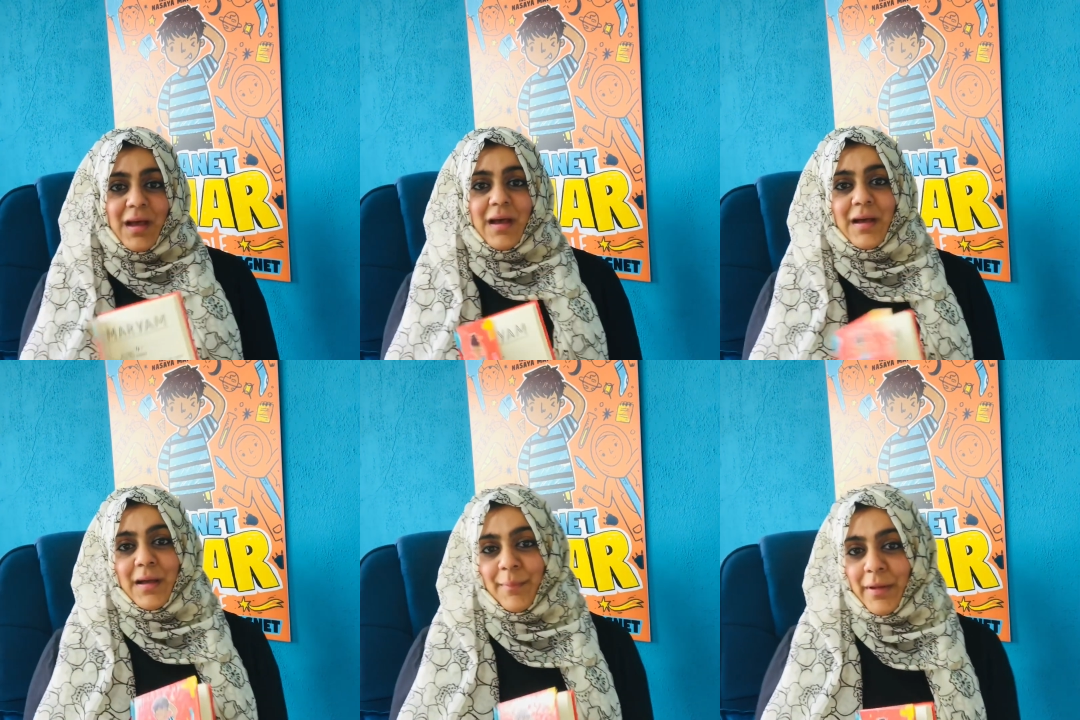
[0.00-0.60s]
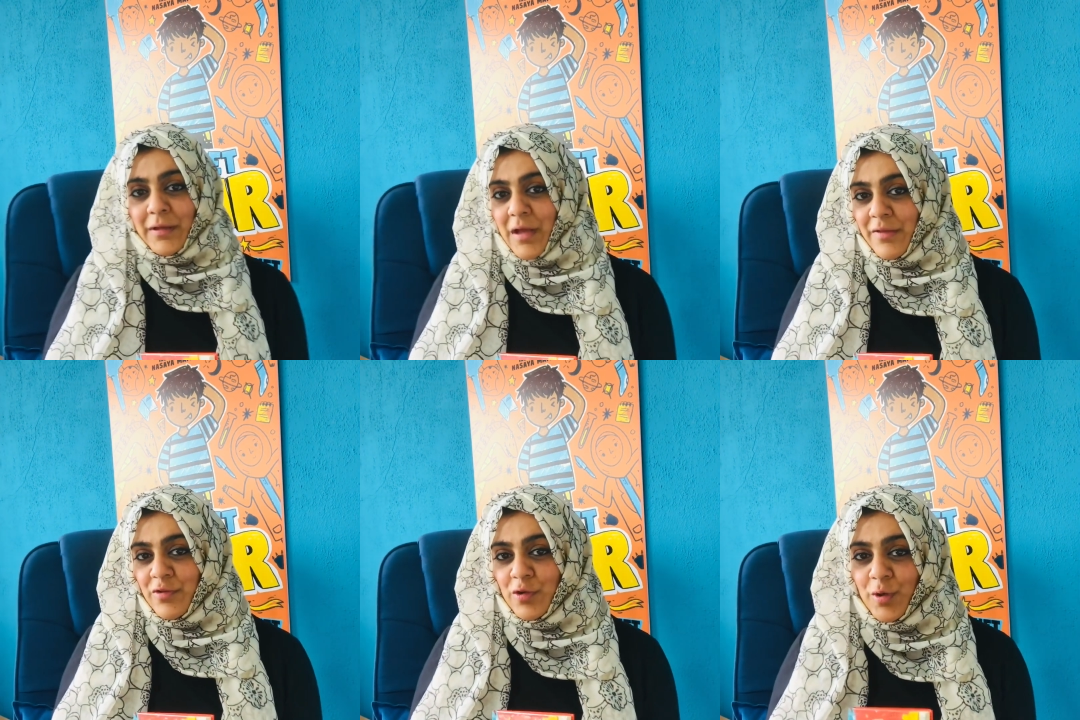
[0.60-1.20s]
and
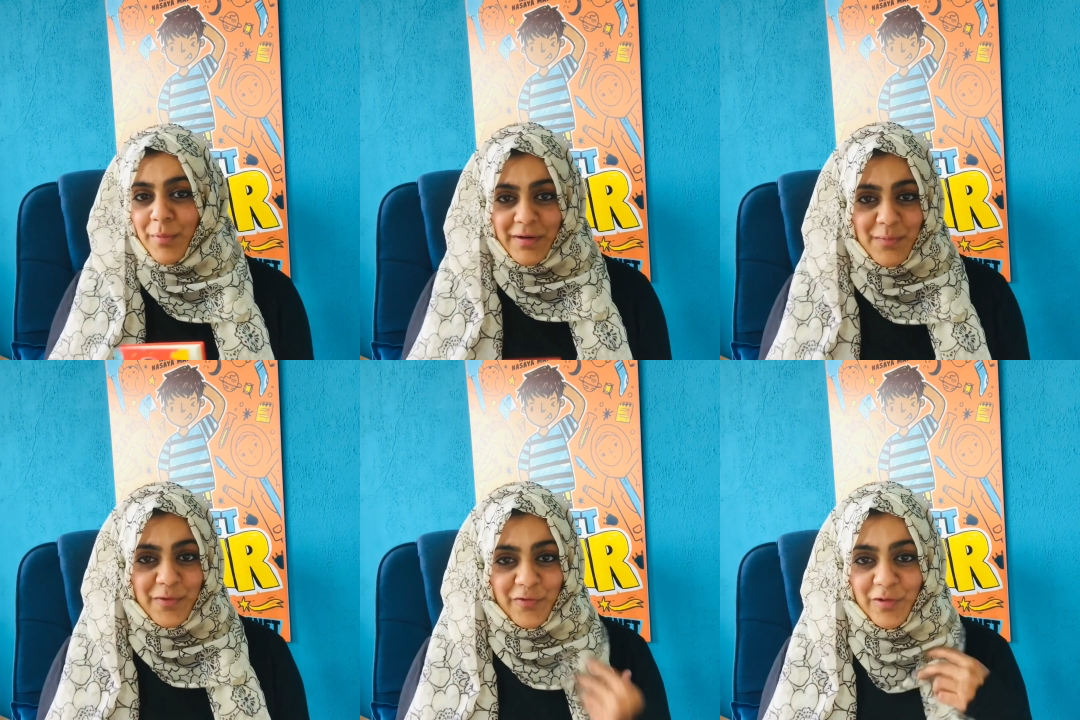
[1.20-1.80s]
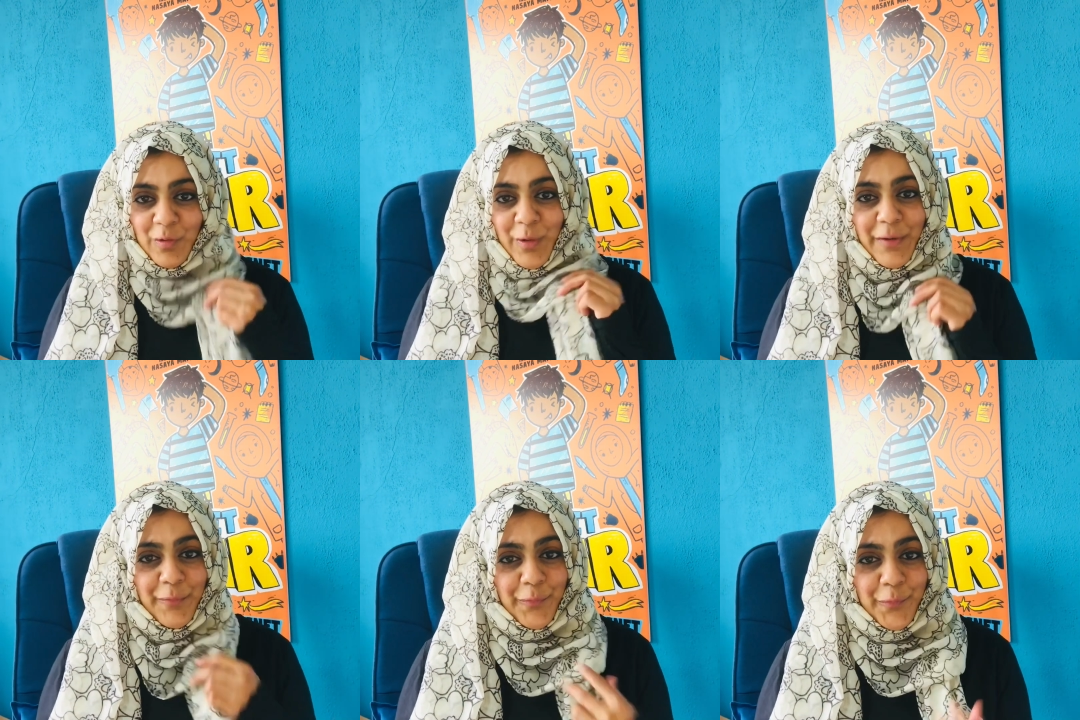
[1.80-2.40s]
as you know, Mariam's often
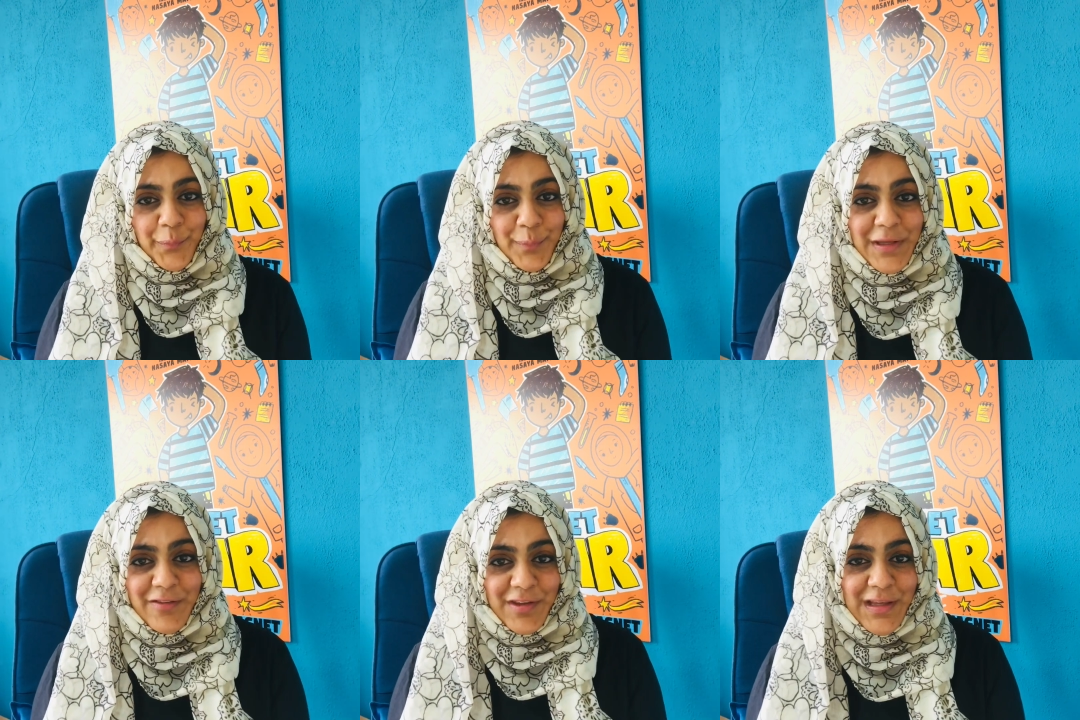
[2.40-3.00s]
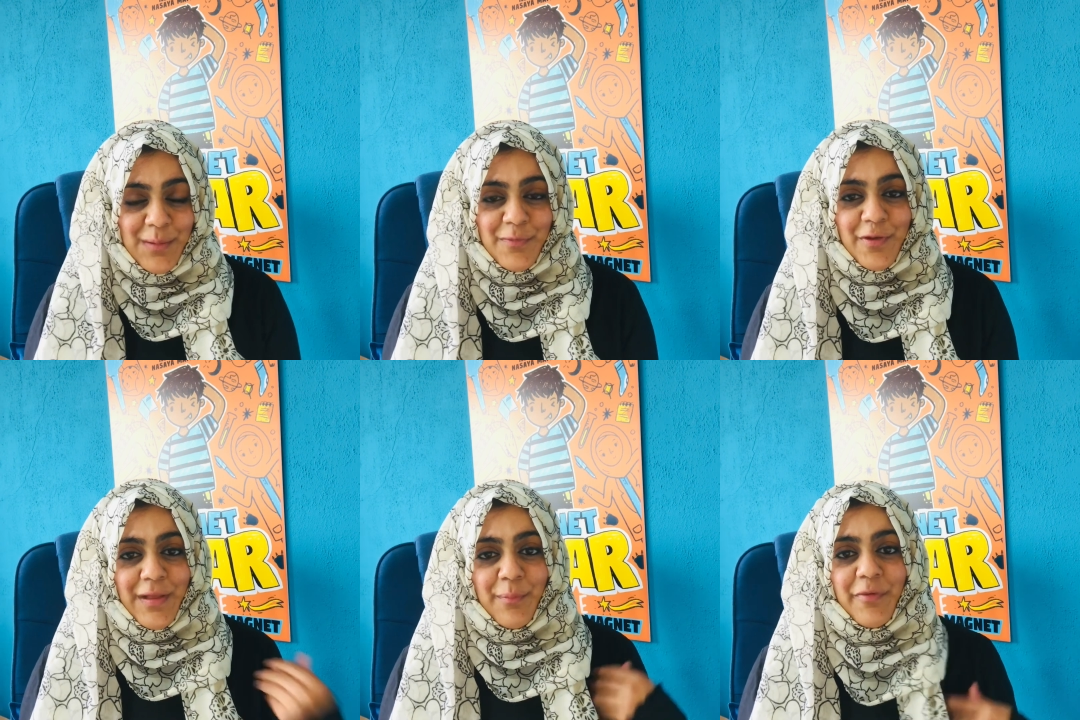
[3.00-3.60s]
quite mean to him,
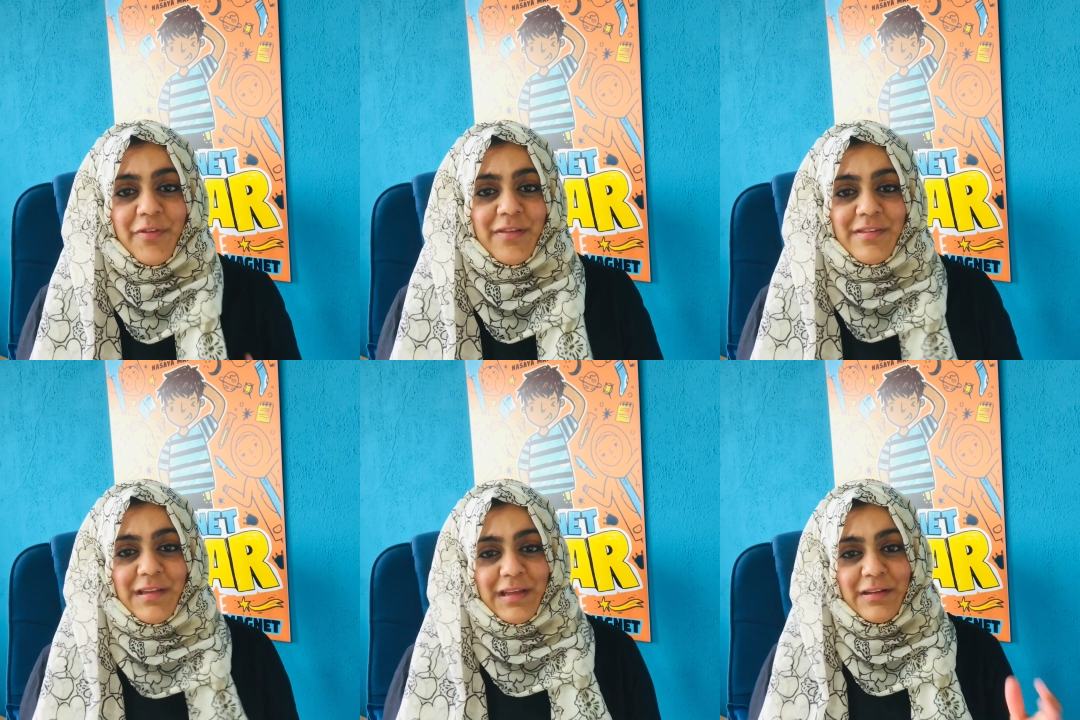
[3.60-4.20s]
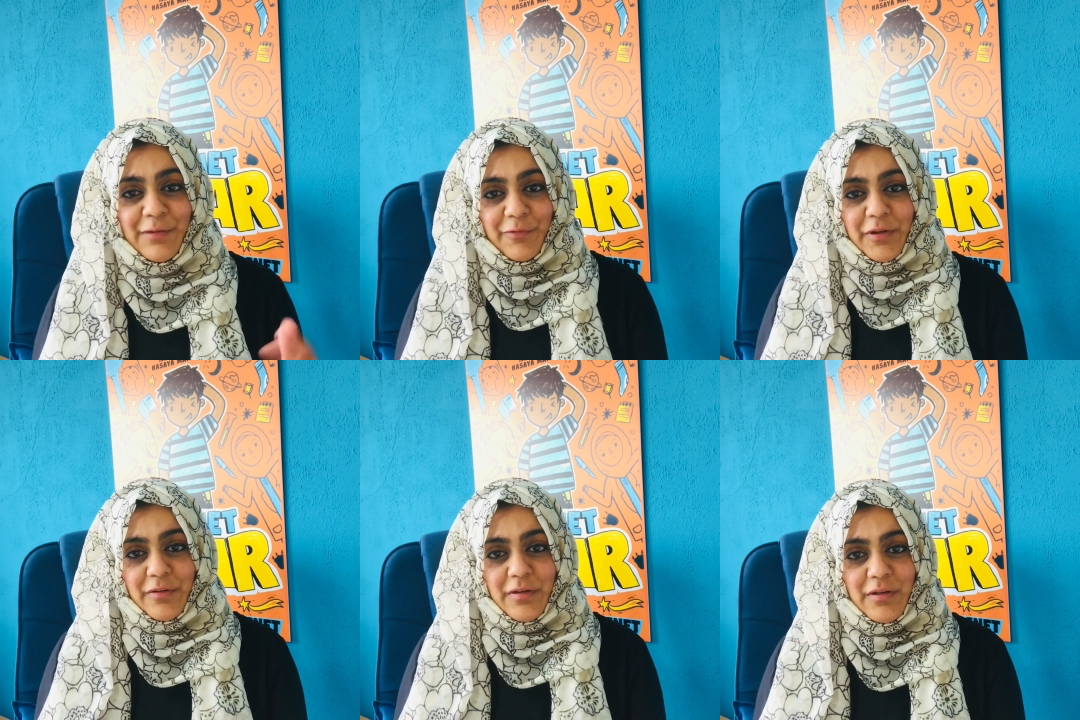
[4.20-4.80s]
so that presents like
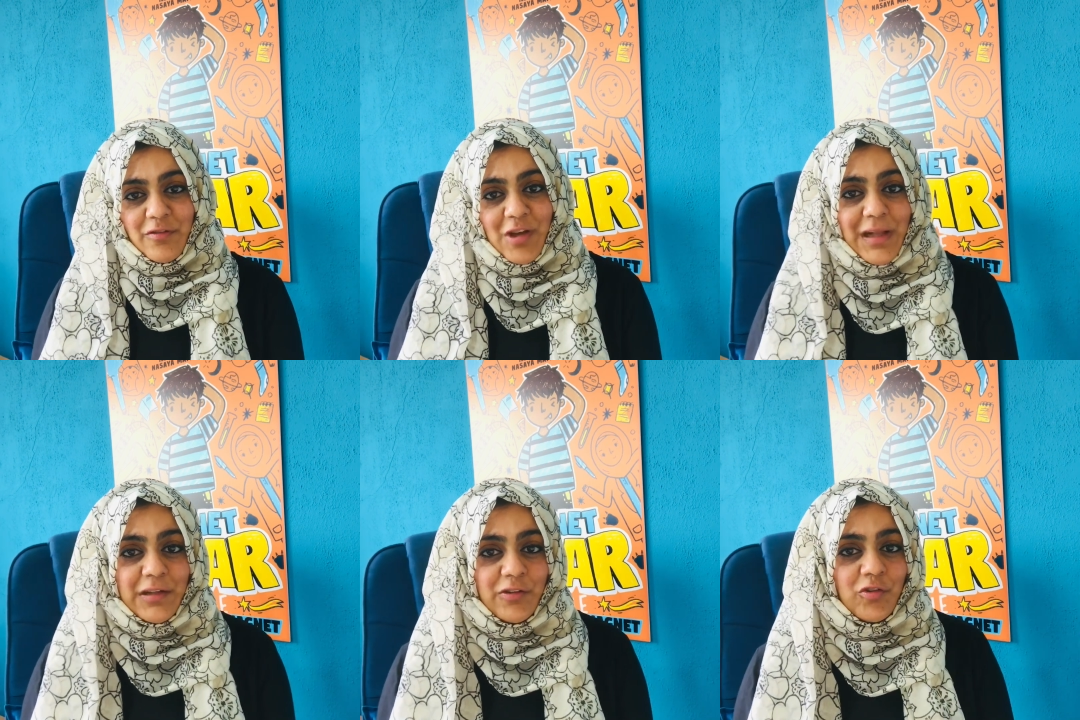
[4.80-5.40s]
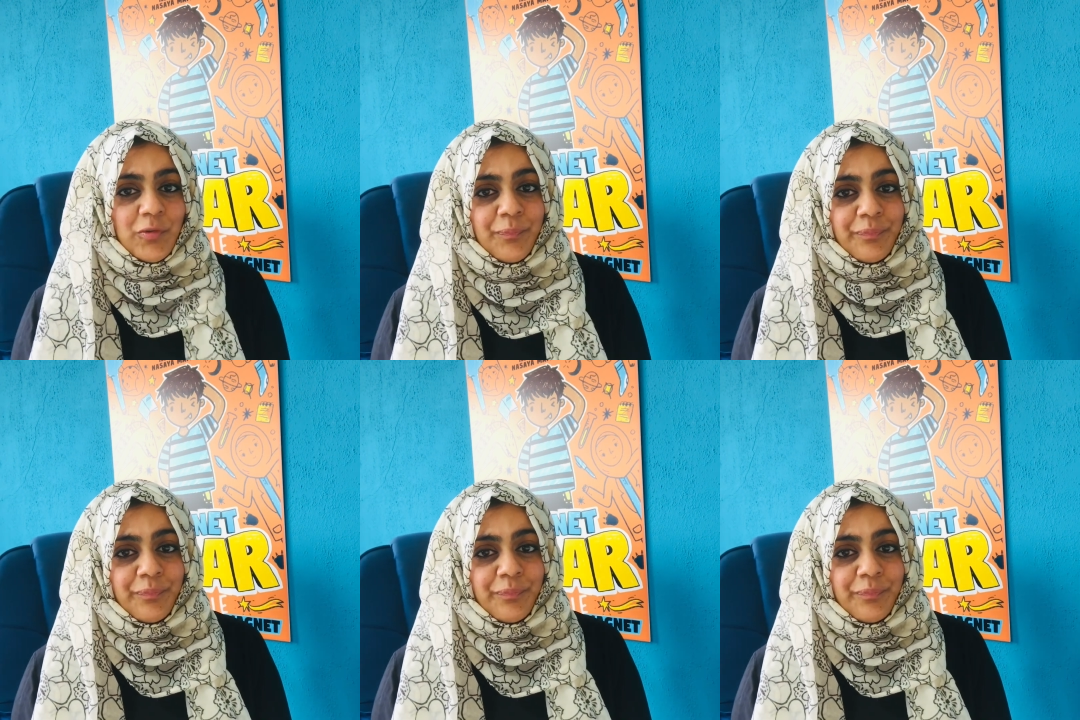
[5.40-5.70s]
a challenge.